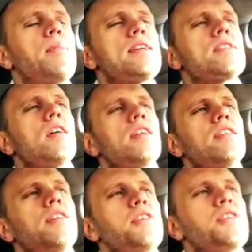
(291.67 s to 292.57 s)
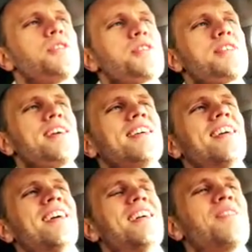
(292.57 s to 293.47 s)
based on just
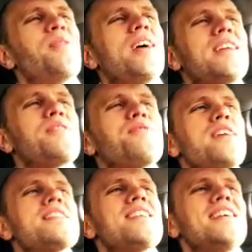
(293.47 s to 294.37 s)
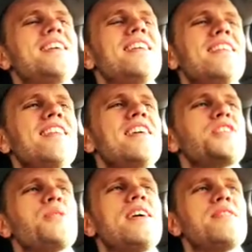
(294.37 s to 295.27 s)
wanting to fix a little
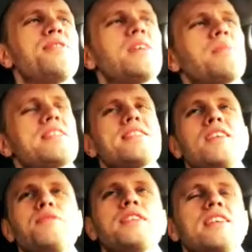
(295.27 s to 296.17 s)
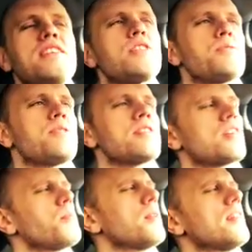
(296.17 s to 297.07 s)
issue I had found myself, and then it just
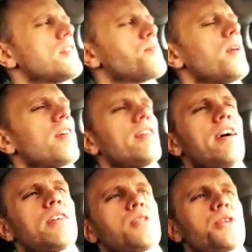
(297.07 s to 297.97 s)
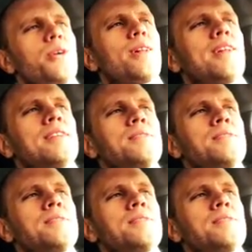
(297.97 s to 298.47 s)
completely spiraled out of control